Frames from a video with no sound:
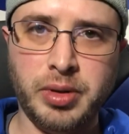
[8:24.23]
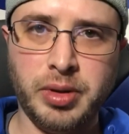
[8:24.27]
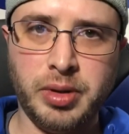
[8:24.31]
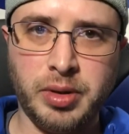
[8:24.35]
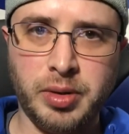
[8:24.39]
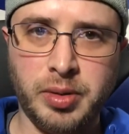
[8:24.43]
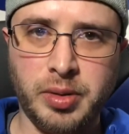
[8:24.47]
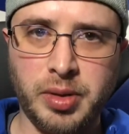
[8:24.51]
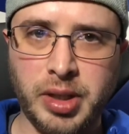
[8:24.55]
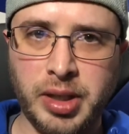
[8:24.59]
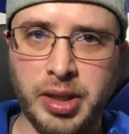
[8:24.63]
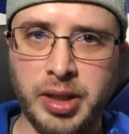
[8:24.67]

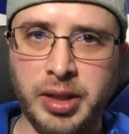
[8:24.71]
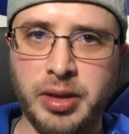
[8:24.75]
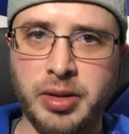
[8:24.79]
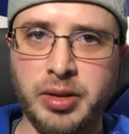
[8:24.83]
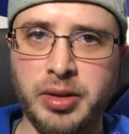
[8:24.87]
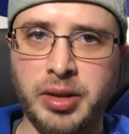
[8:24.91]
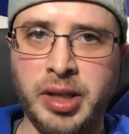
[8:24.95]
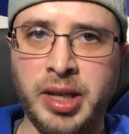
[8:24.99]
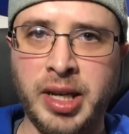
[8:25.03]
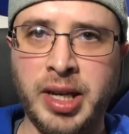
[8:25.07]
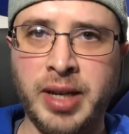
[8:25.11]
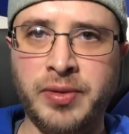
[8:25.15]

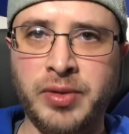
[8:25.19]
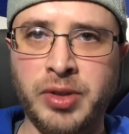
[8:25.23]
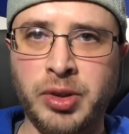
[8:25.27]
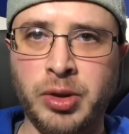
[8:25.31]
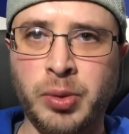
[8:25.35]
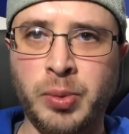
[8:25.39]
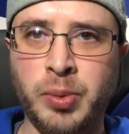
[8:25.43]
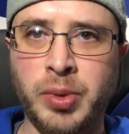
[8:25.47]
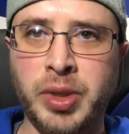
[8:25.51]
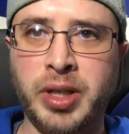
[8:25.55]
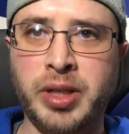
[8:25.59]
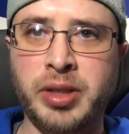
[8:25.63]
They have their
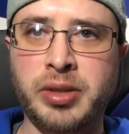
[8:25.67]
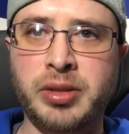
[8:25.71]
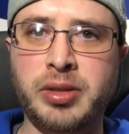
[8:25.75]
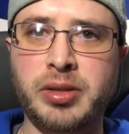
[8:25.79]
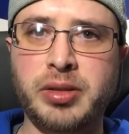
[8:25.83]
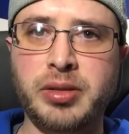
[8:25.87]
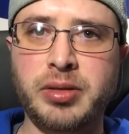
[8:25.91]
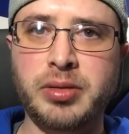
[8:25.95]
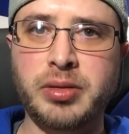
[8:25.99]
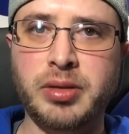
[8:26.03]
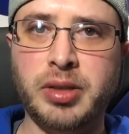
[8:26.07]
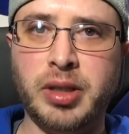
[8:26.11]
own ways.
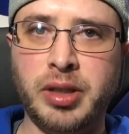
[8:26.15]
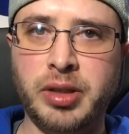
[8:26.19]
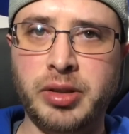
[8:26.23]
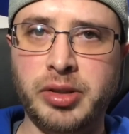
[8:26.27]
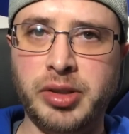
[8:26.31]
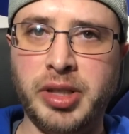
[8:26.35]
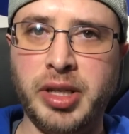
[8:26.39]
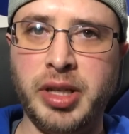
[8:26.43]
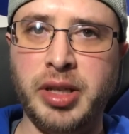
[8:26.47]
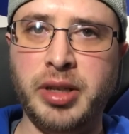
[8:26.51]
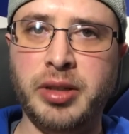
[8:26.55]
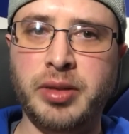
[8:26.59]
I
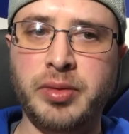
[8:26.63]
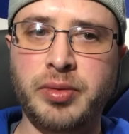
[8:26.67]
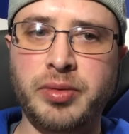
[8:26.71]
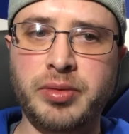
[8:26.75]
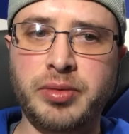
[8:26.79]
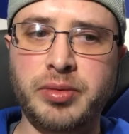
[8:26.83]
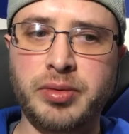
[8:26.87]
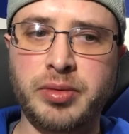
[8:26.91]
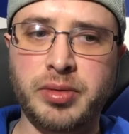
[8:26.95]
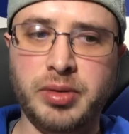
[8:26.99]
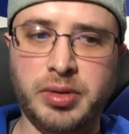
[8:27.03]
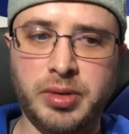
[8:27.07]
understand,
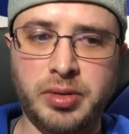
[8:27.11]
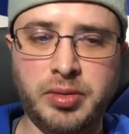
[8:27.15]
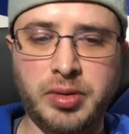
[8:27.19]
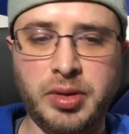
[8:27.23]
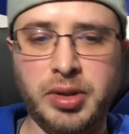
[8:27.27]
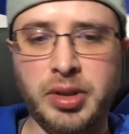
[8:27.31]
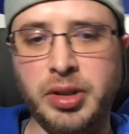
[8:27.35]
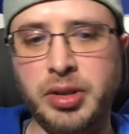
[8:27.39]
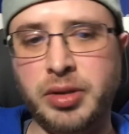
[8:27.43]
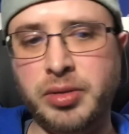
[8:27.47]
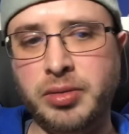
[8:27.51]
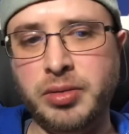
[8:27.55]

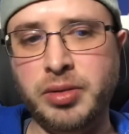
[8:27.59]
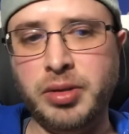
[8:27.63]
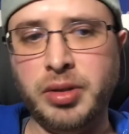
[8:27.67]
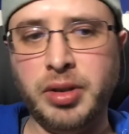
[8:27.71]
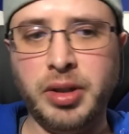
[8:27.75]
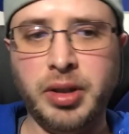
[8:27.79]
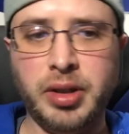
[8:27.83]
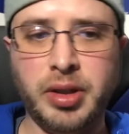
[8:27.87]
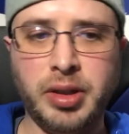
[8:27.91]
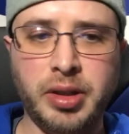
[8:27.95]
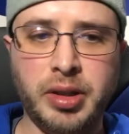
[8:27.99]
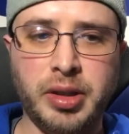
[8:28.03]
and
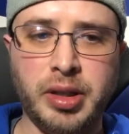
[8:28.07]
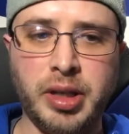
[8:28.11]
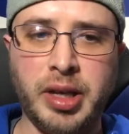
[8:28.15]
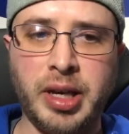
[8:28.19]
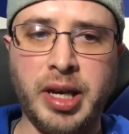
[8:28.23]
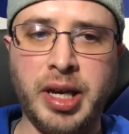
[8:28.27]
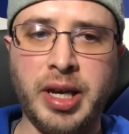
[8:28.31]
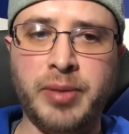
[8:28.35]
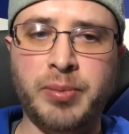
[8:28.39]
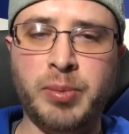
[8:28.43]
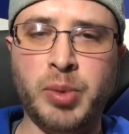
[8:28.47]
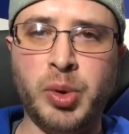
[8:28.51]
they
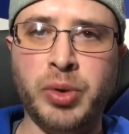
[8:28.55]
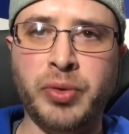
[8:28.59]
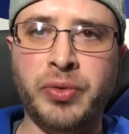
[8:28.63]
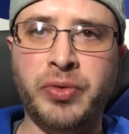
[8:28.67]
have more